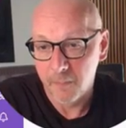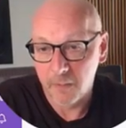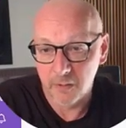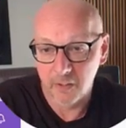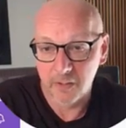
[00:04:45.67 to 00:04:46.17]

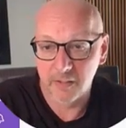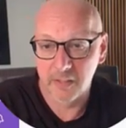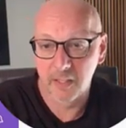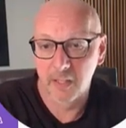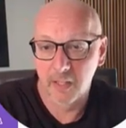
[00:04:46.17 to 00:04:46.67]
The
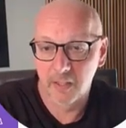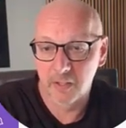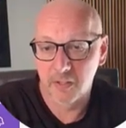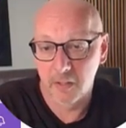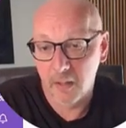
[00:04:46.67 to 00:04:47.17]
first thing
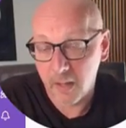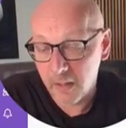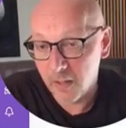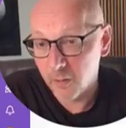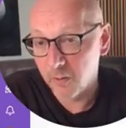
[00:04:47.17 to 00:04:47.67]
is
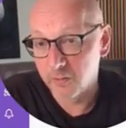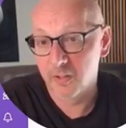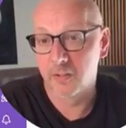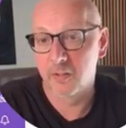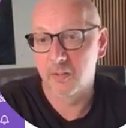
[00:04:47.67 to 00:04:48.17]
that we
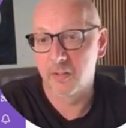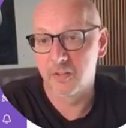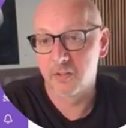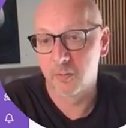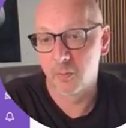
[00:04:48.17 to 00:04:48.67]
read this
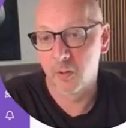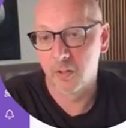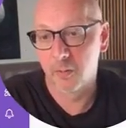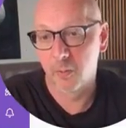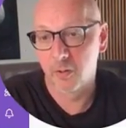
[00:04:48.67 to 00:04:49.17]
support
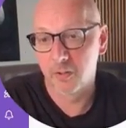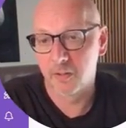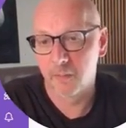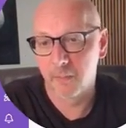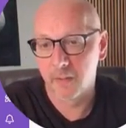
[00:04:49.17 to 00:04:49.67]

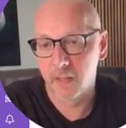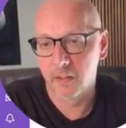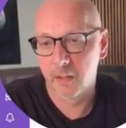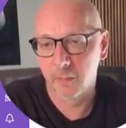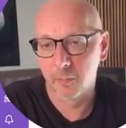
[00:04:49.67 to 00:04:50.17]
inbox.
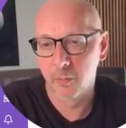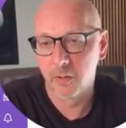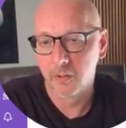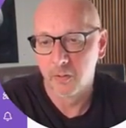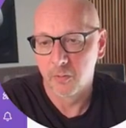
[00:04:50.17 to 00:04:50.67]
Yes,
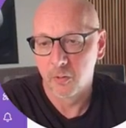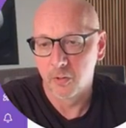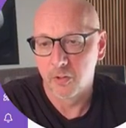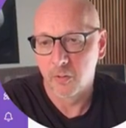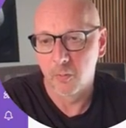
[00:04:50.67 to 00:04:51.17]
with the
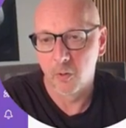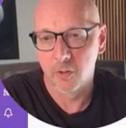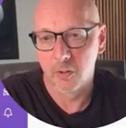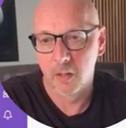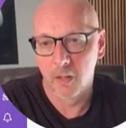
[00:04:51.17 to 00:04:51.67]
folder
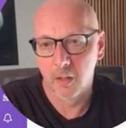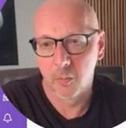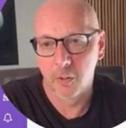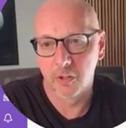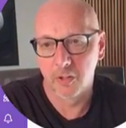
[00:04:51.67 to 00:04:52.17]
support,
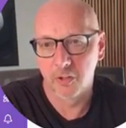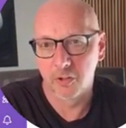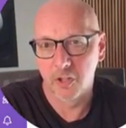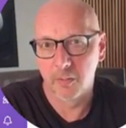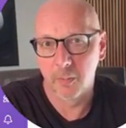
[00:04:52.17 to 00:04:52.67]
which in
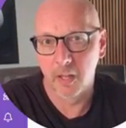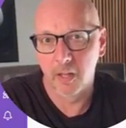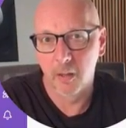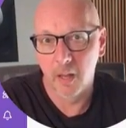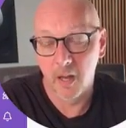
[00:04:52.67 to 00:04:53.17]

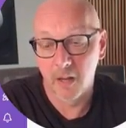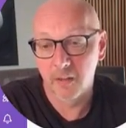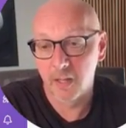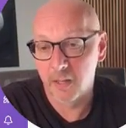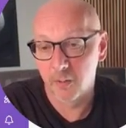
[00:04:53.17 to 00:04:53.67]
Gmail are
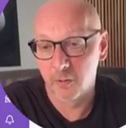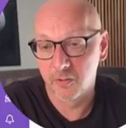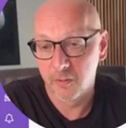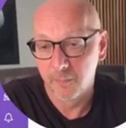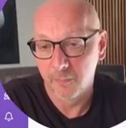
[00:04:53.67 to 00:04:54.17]
the labels.